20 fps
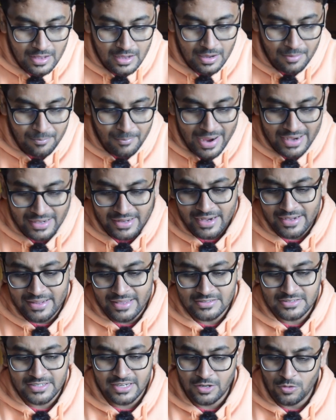Uh, Mercari
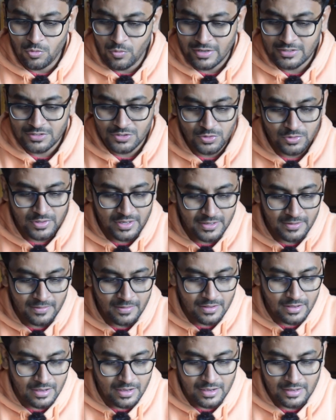has taken one
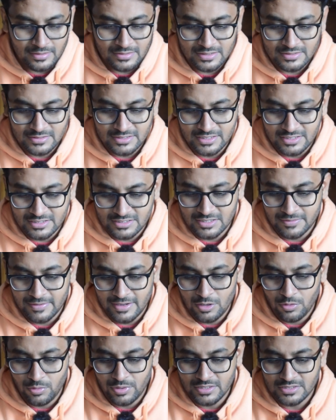student, uh, the CTC
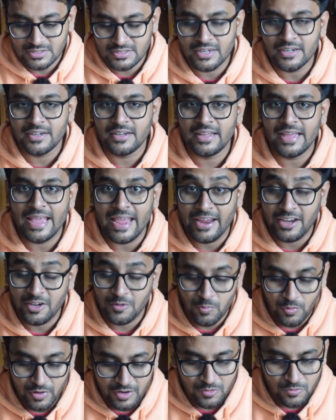value is
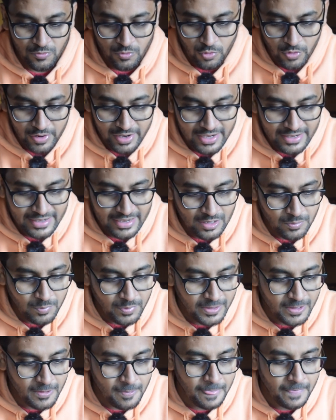38.48
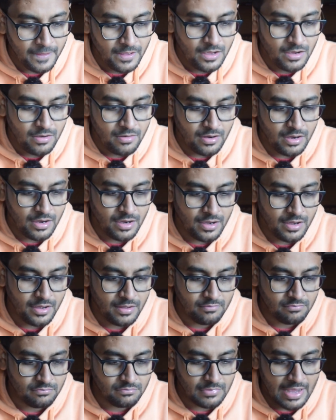LPA. Uh,
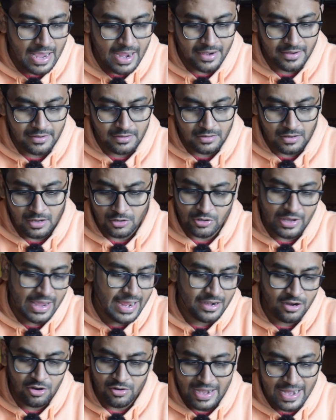and okay,
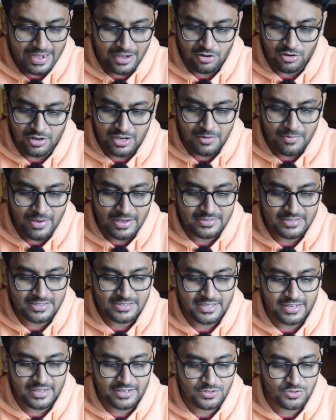analog, analog devices
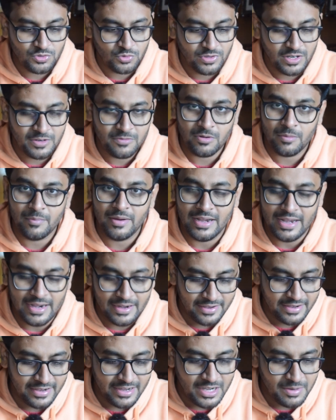taken student from
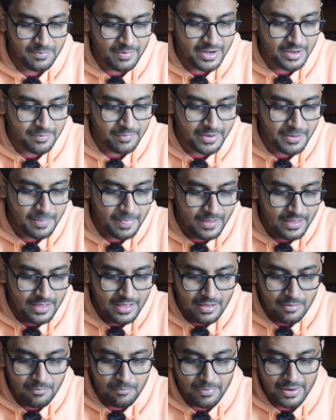electrical department,
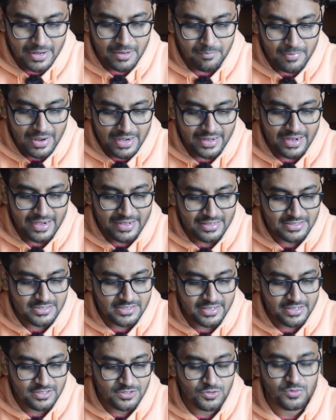but Mercari has
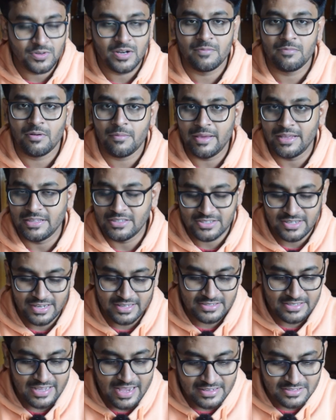taken student from
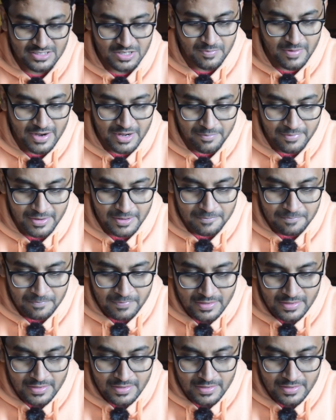engineering science department.